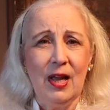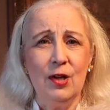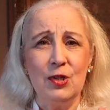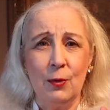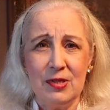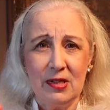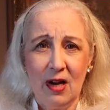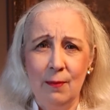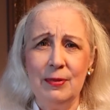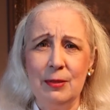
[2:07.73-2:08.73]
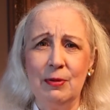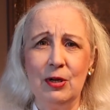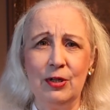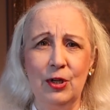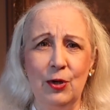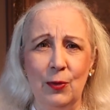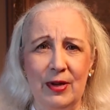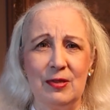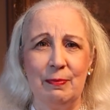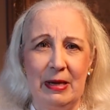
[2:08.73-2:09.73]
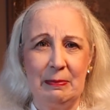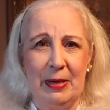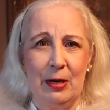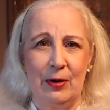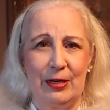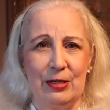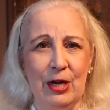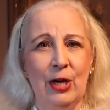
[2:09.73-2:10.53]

So it's incumbent upon you as a pet parent